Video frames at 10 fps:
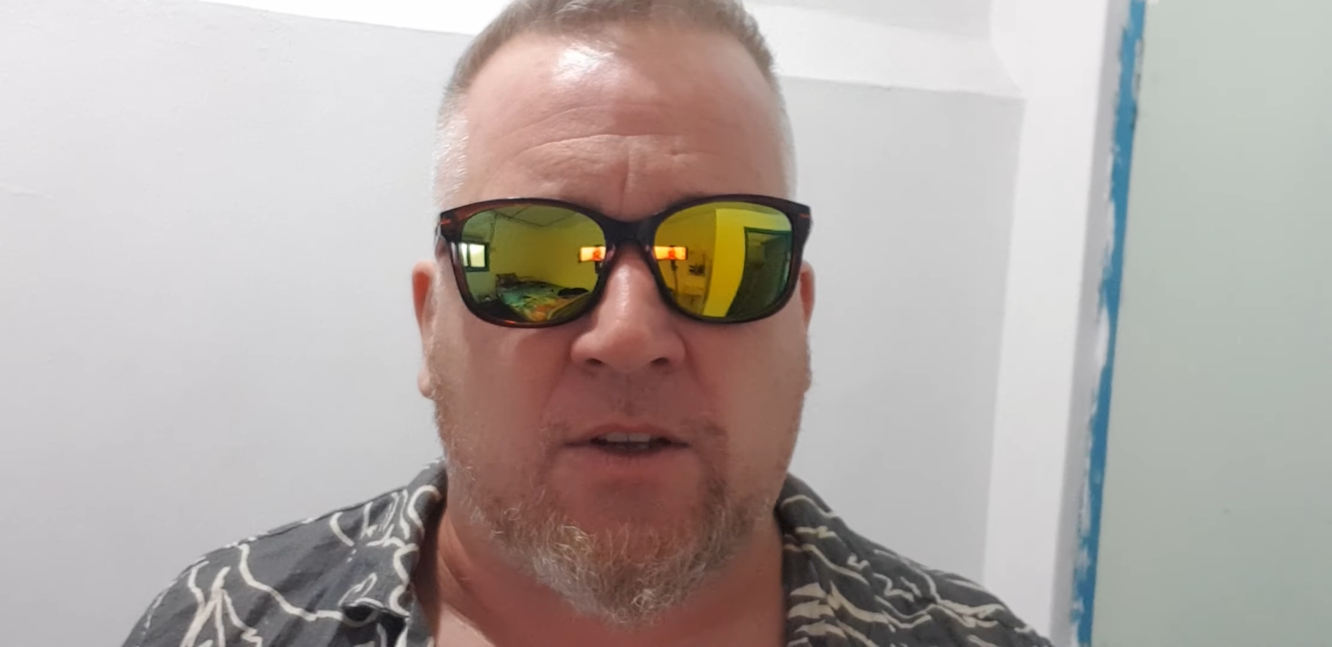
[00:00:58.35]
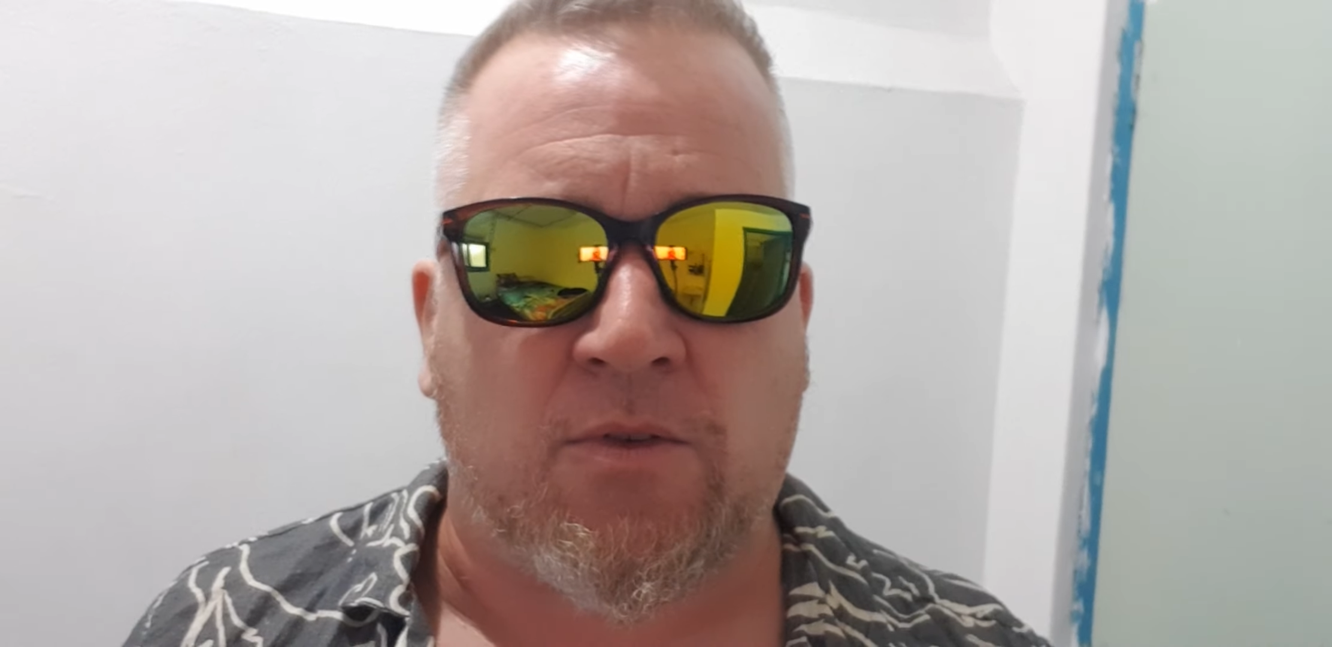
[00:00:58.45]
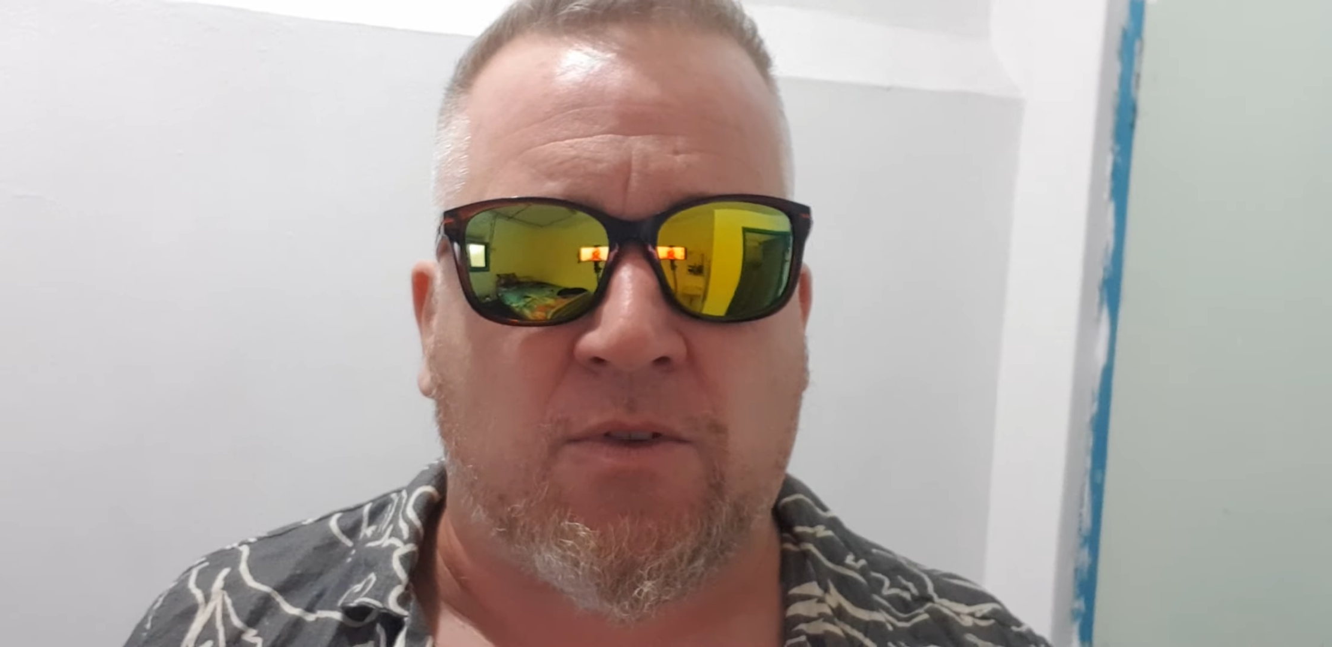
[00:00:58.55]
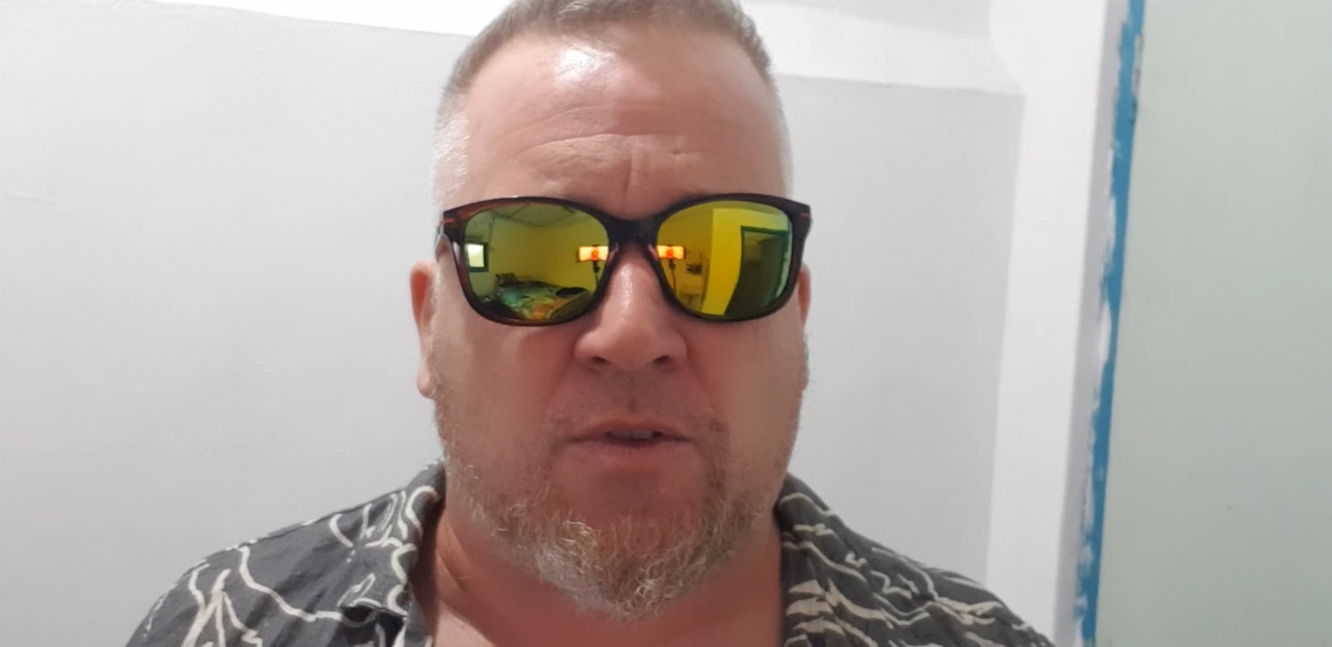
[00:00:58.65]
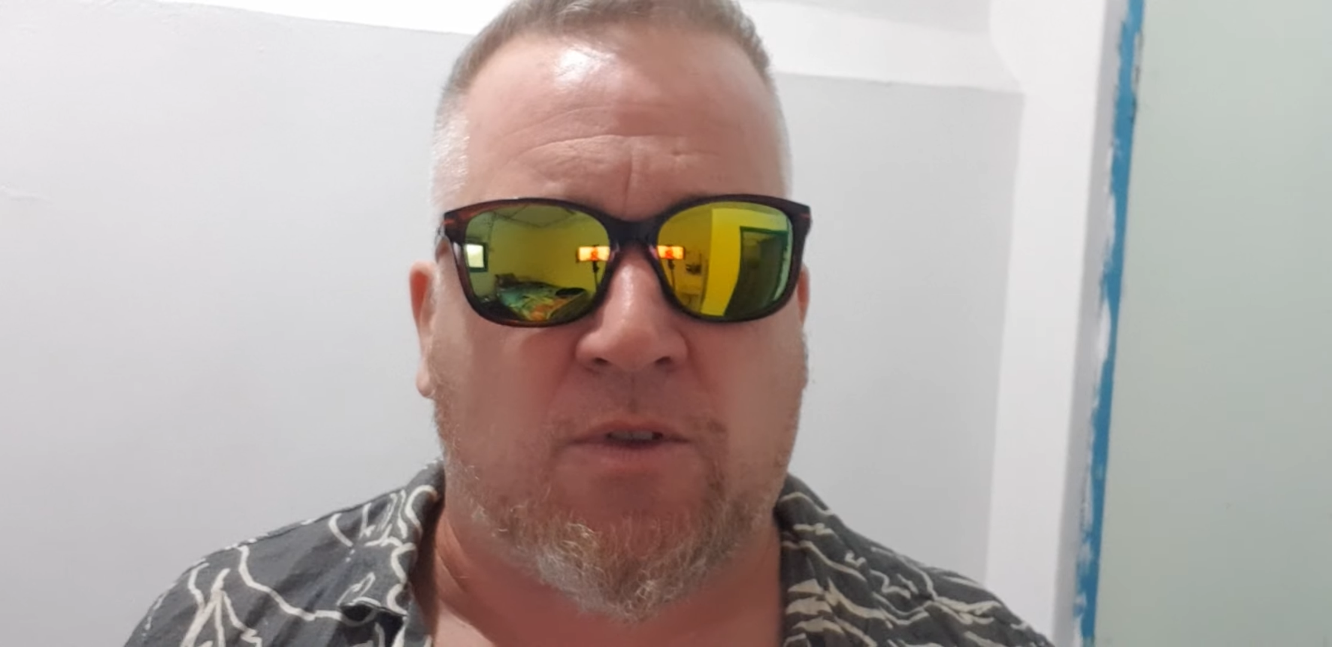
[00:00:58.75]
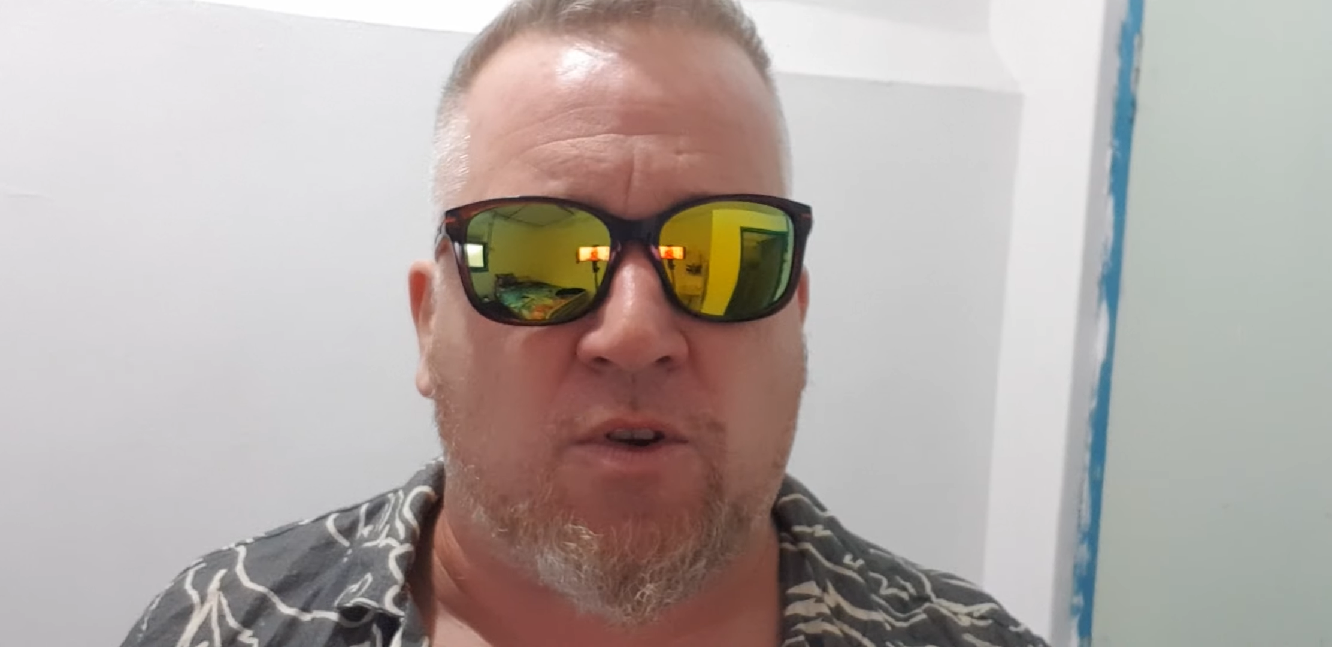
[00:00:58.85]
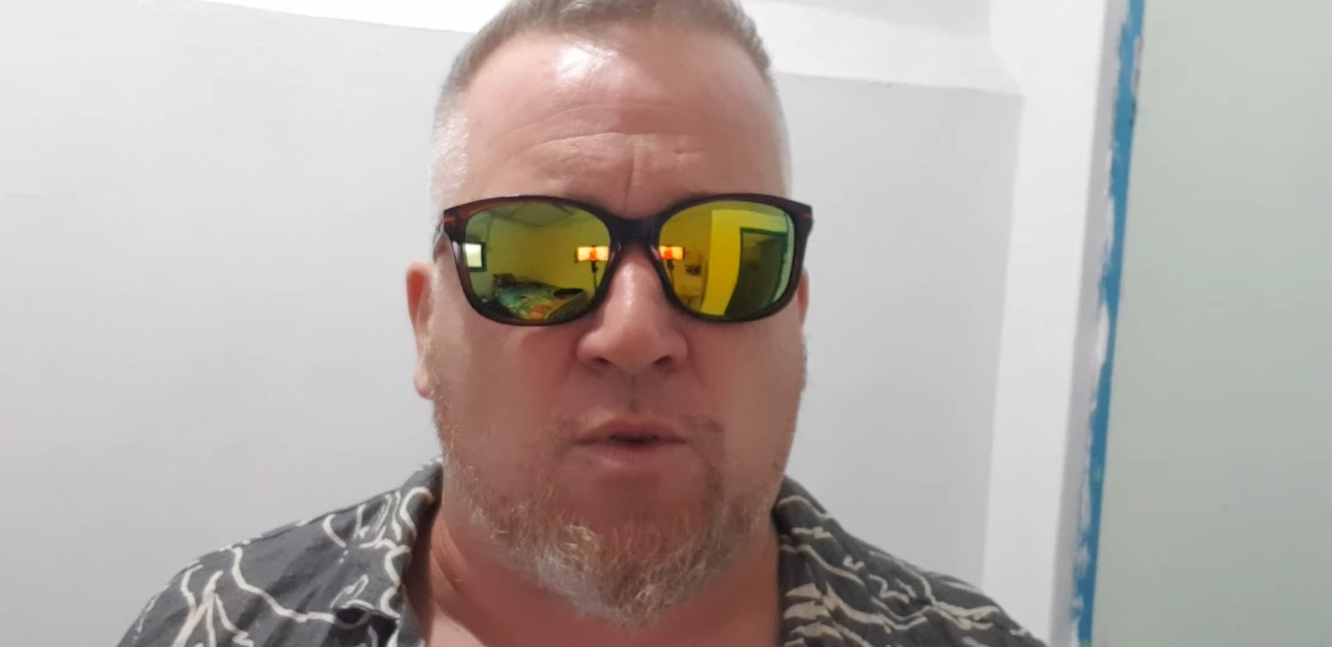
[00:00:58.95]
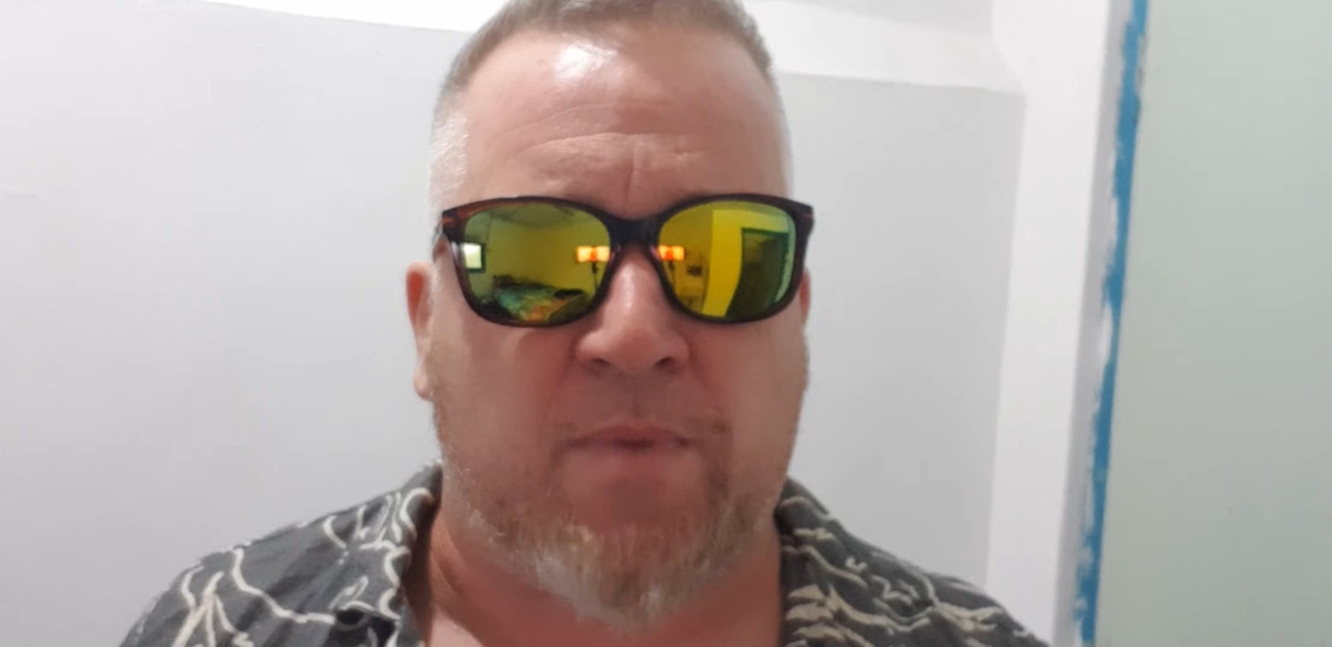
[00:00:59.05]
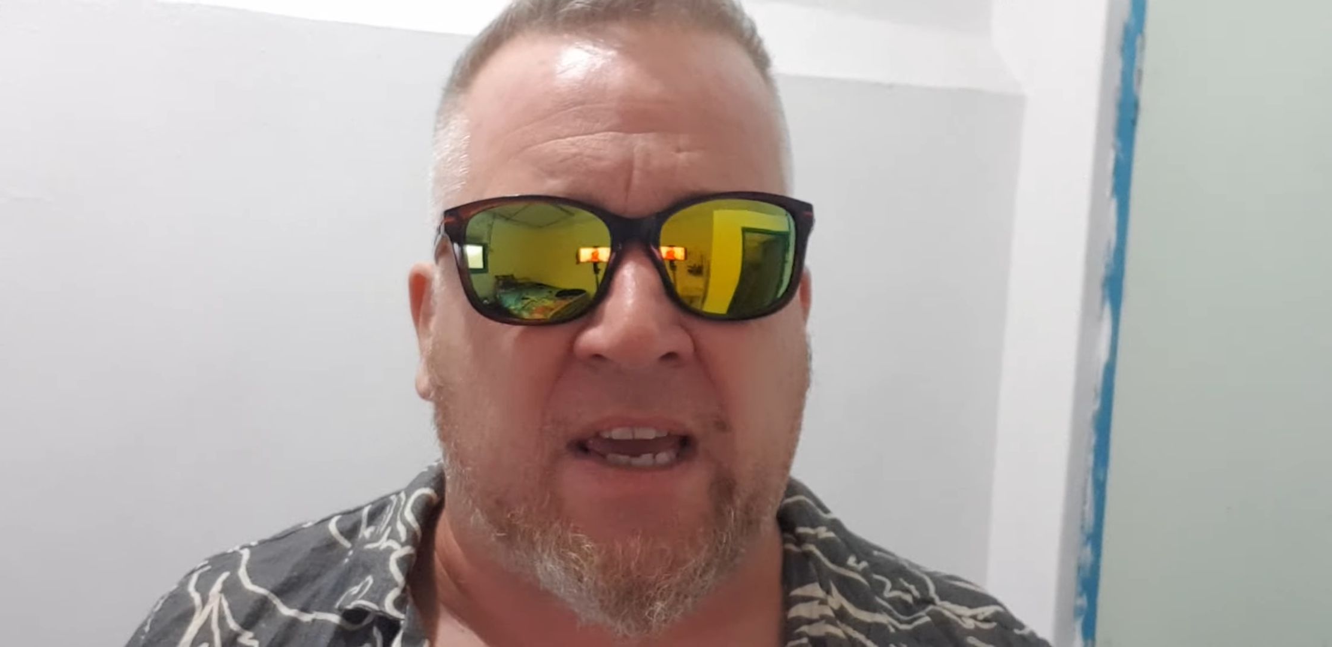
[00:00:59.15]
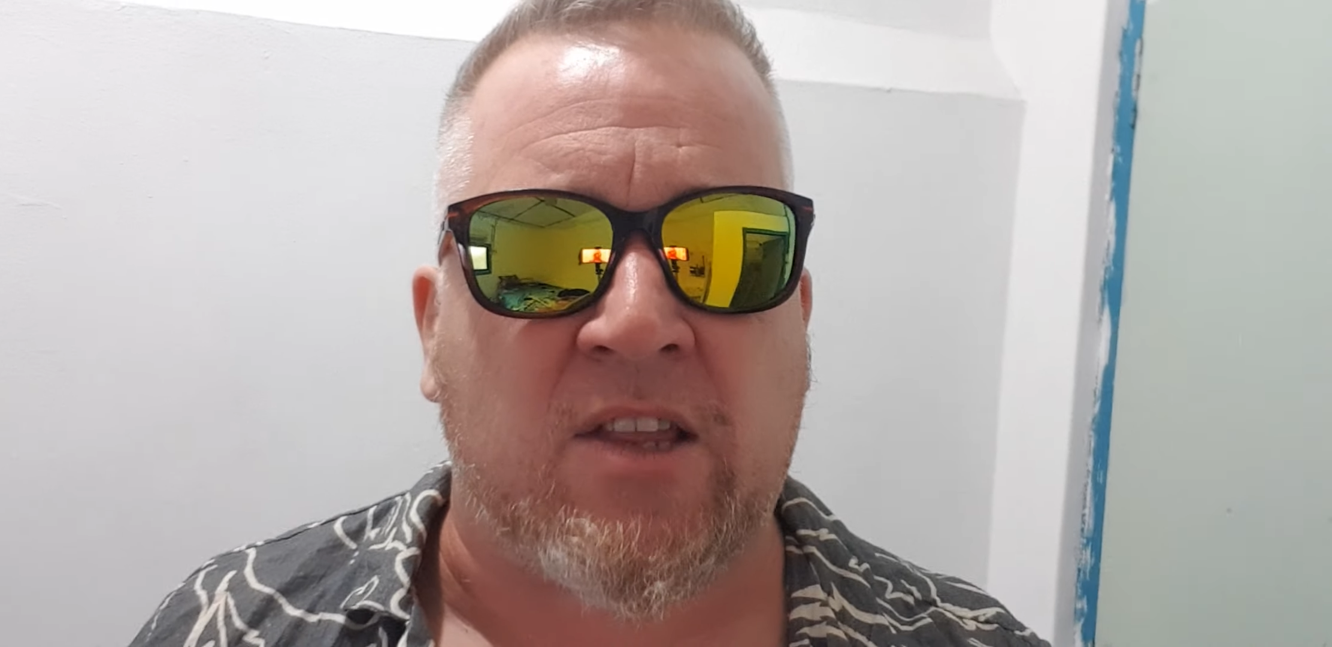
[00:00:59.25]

there was two big